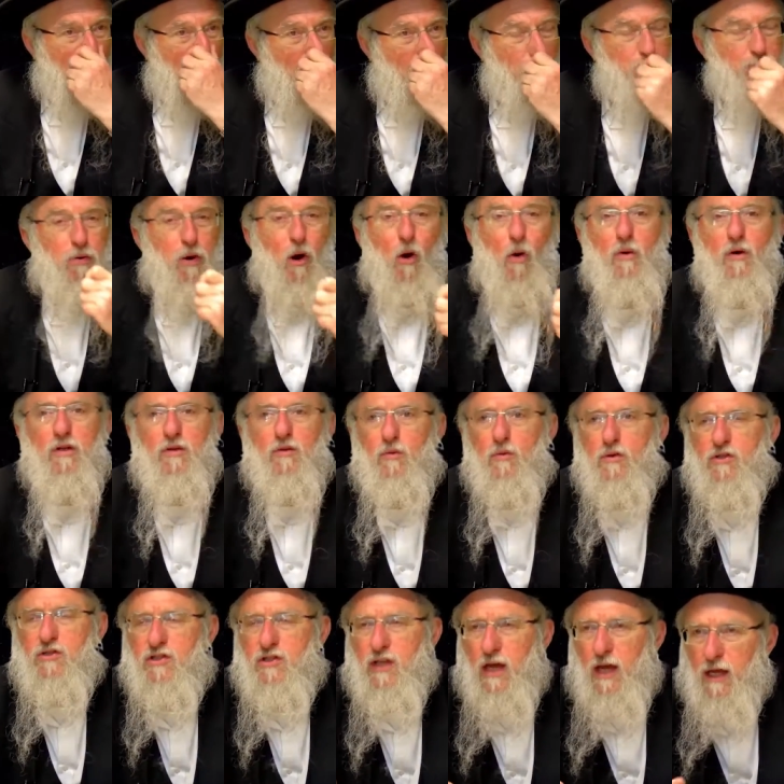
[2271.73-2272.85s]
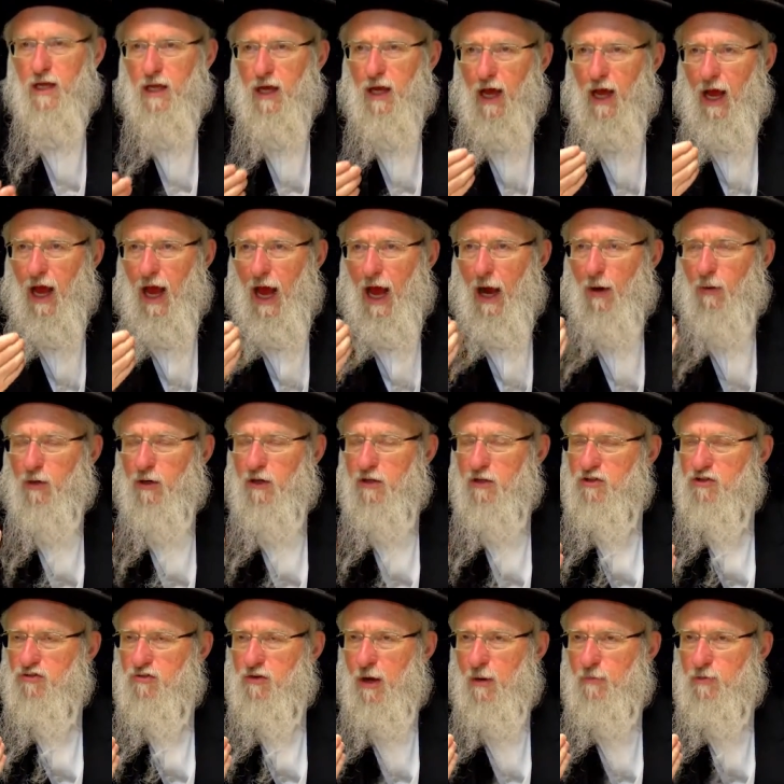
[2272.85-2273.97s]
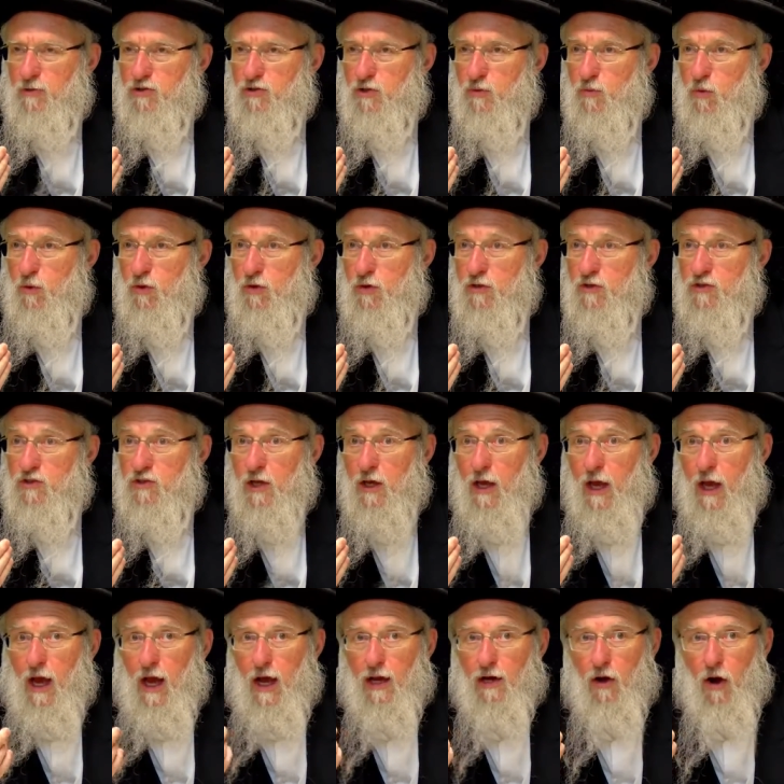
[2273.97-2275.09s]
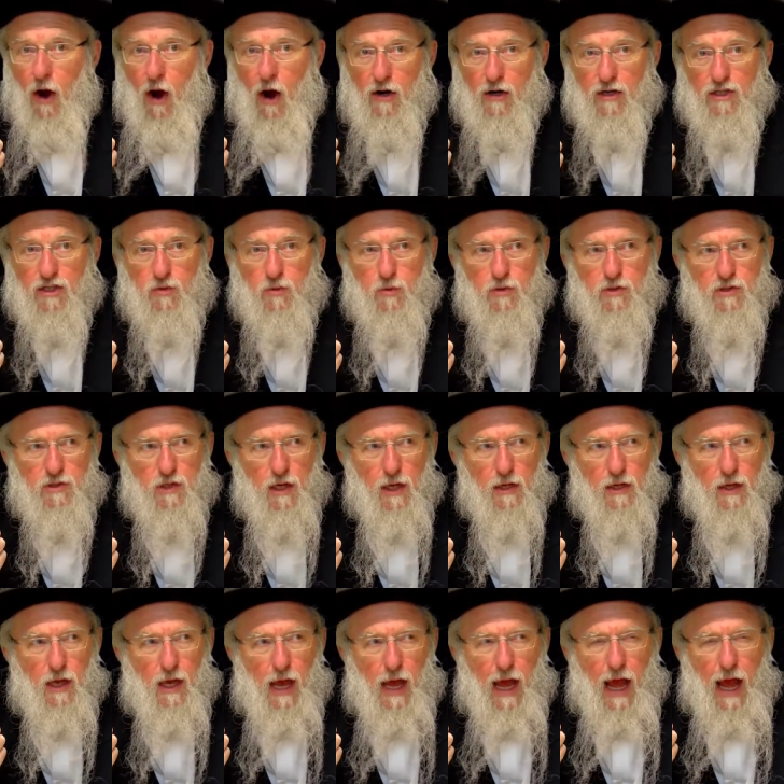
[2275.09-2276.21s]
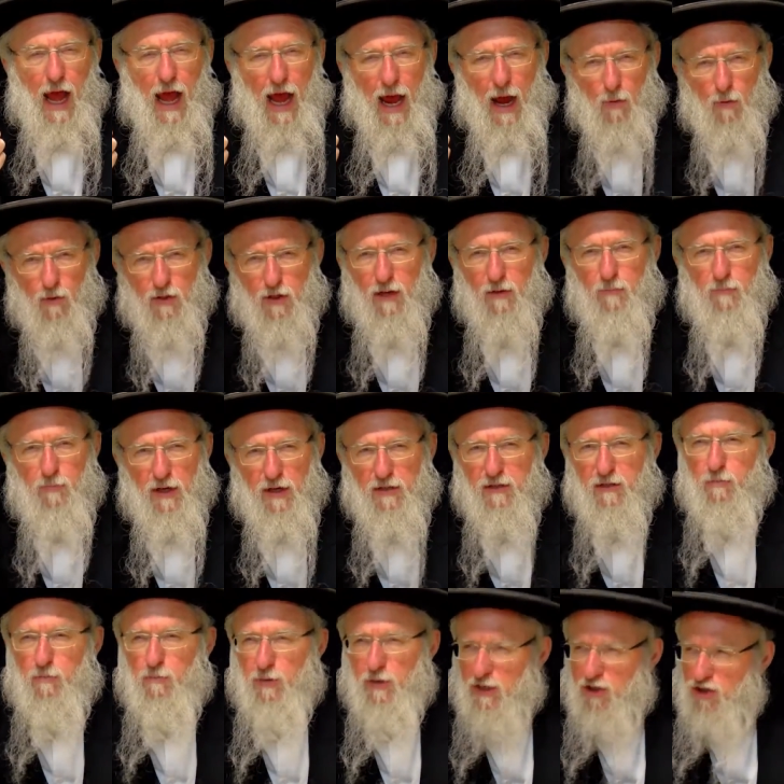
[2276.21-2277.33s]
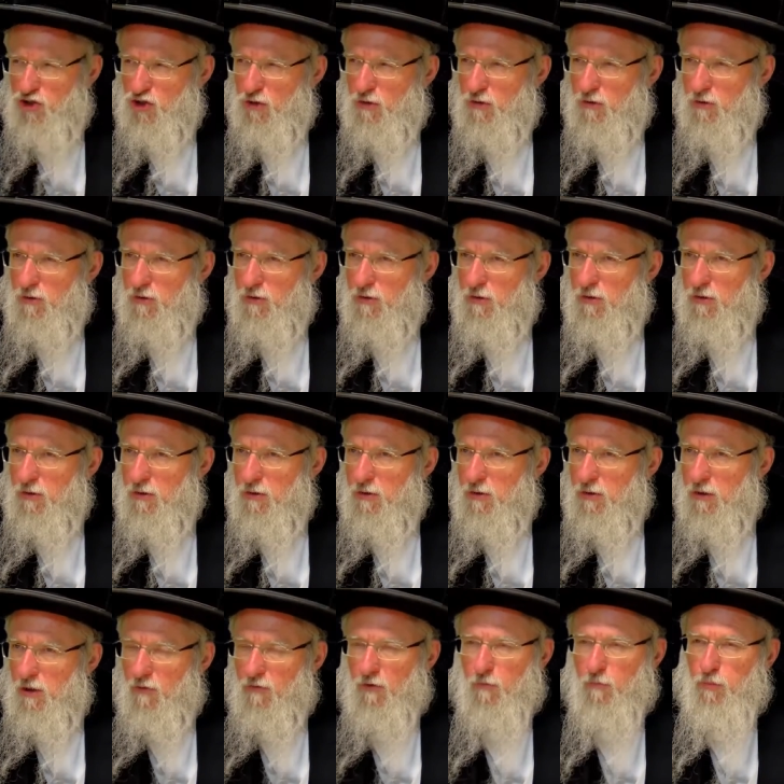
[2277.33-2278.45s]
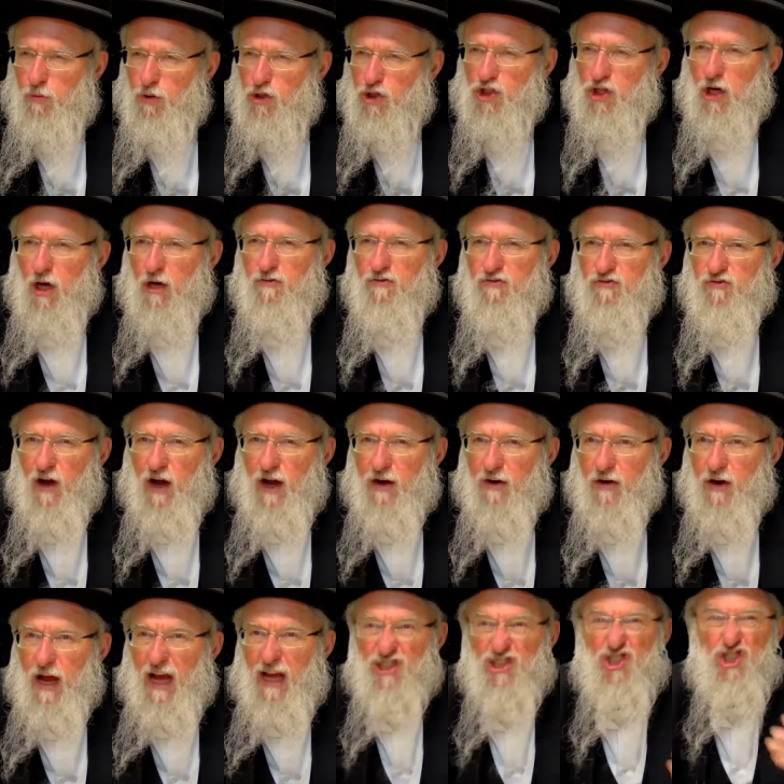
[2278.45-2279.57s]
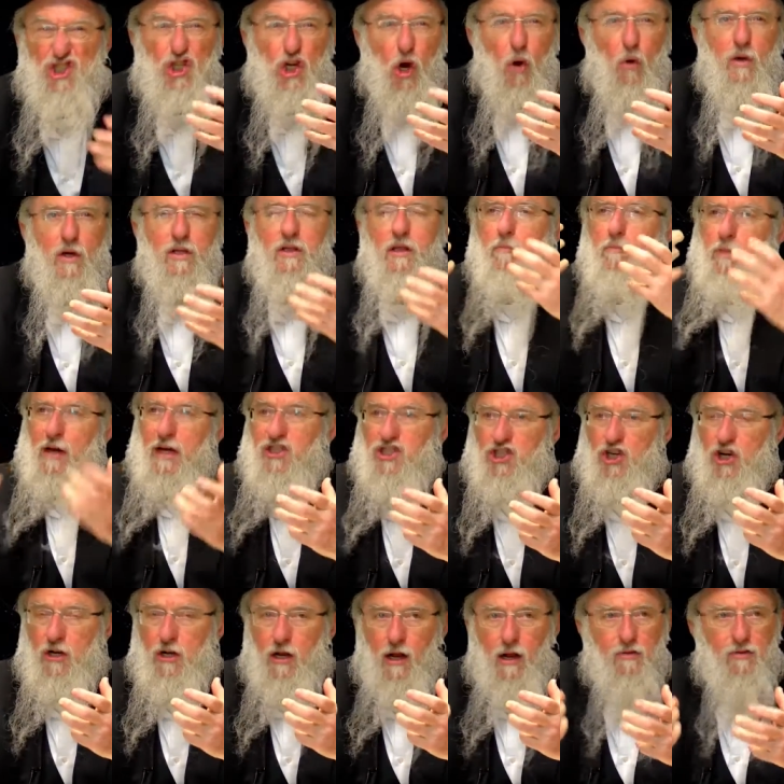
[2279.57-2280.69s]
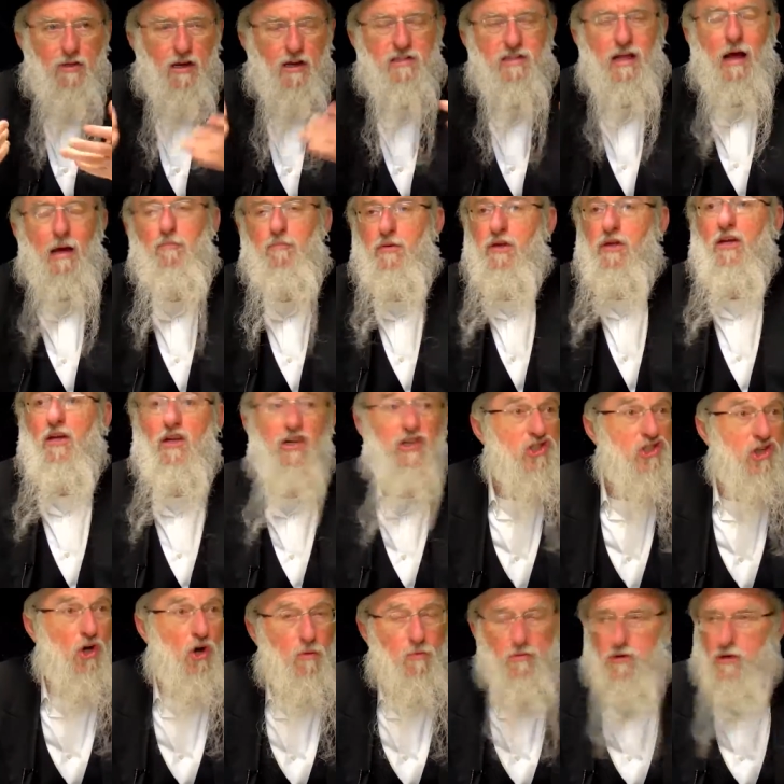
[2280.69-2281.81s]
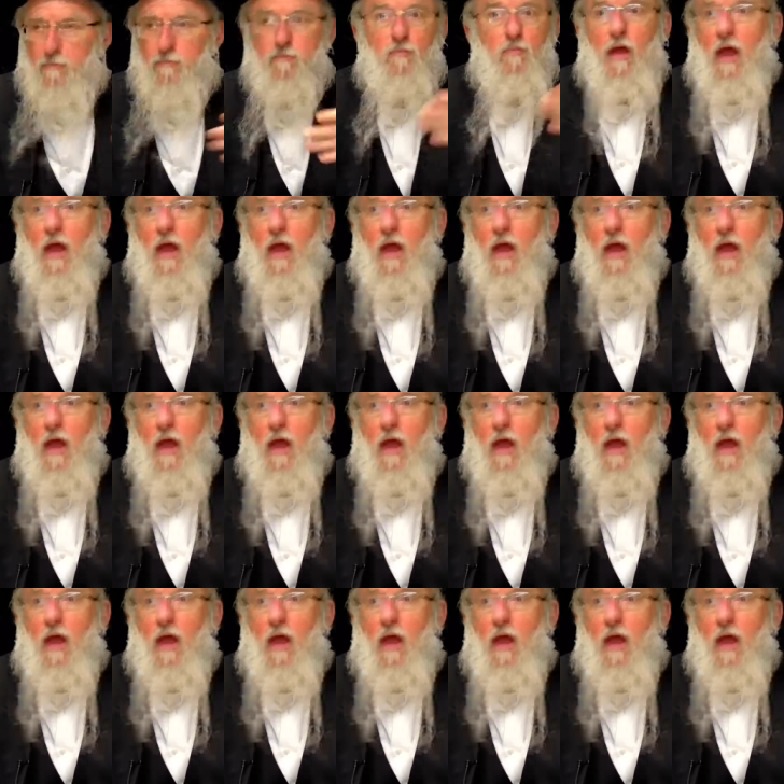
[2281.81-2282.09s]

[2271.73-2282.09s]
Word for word: A poet would say, how would I describe this in words? An artist would say, how would I paint a picture of a bush on fire and show in the picture that it's not being consumed?